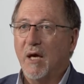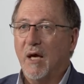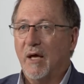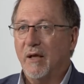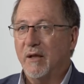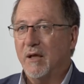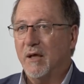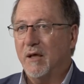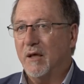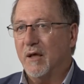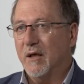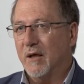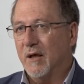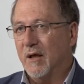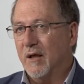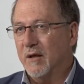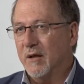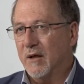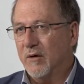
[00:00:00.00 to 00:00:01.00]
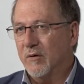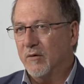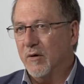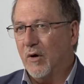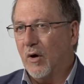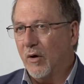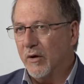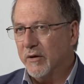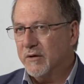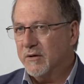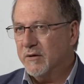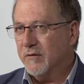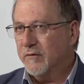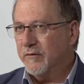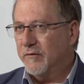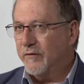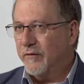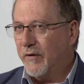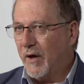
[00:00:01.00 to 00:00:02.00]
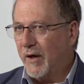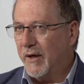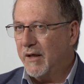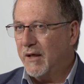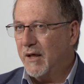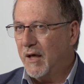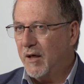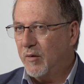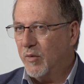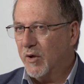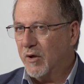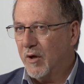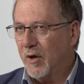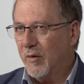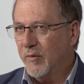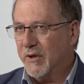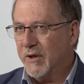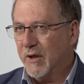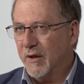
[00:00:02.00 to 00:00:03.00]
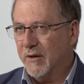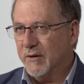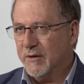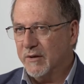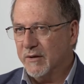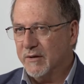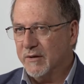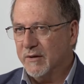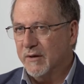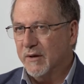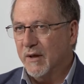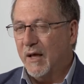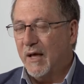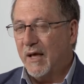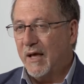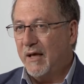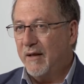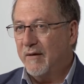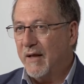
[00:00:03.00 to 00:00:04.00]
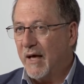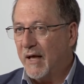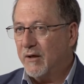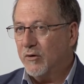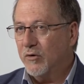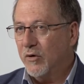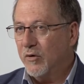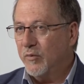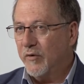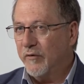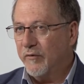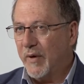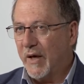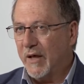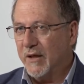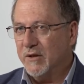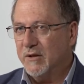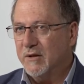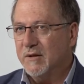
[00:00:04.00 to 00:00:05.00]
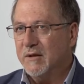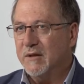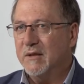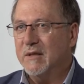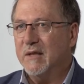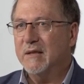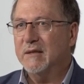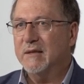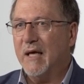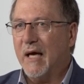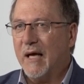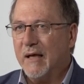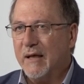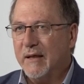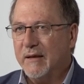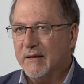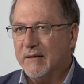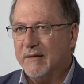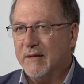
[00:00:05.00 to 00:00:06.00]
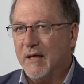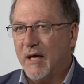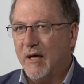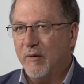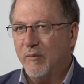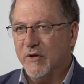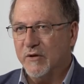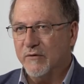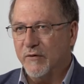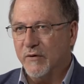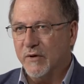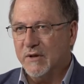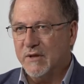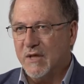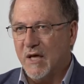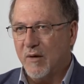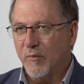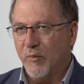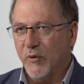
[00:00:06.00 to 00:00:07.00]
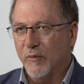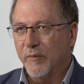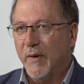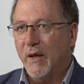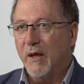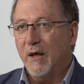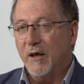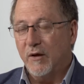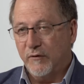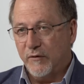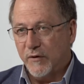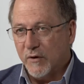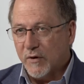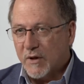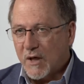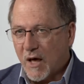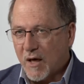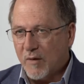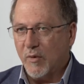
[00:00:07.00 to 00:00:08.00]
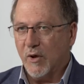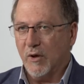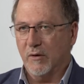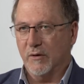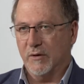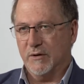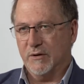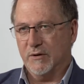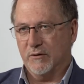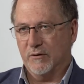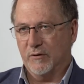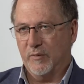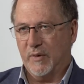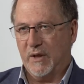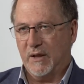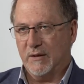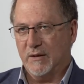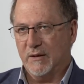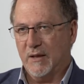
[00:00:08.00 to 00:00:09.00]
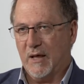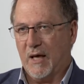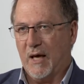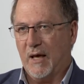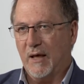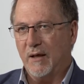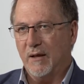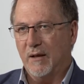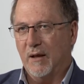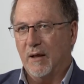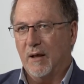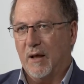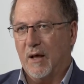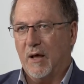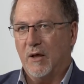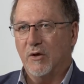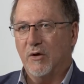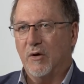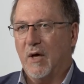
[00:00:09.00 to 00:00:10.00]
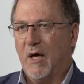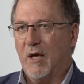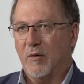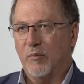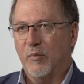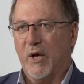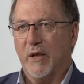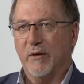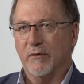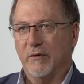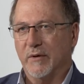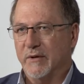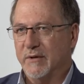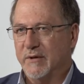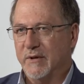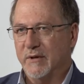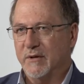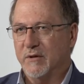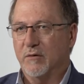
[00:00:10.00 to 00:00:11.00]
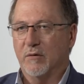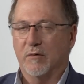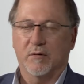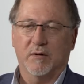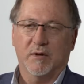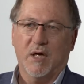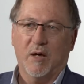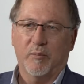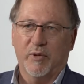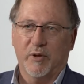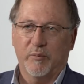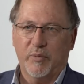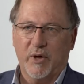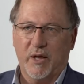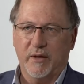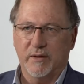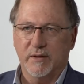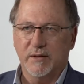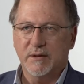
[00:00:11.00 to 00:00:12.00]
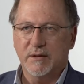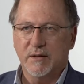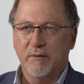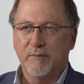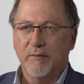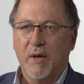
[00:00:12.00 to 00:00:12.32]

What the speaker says: And the odds of finding haemochromatosis in that group of patients is exactly the same as, for example, if you came along and saw me today and you had a brother and a sister or a couple of brothers,